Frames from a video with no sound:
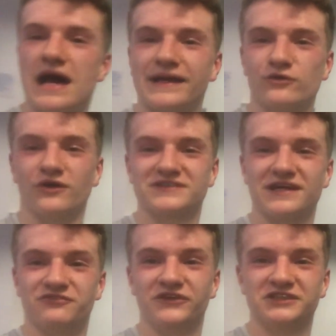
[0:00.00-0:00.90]
And now we're off to
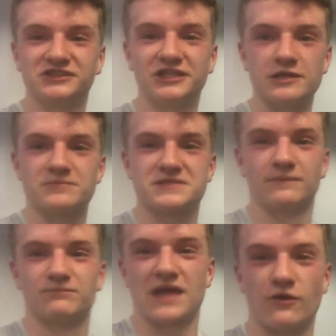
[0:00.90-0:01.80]
get fish and chips.
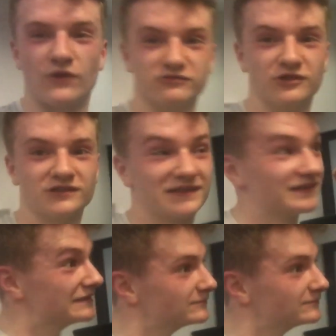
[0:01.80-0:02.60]
How ironic.